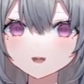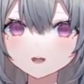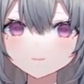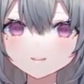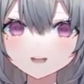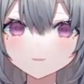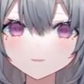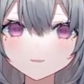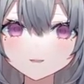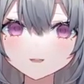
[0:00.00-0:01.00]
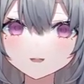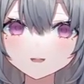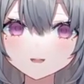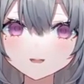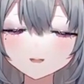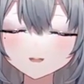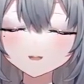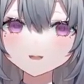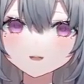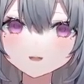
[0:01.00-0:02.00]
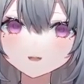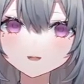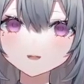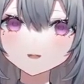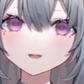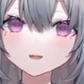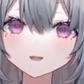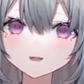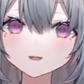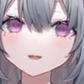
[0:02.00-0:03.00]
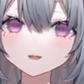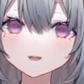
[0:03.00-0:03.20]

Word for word: Oh, it's that girl! Timothy, we talked about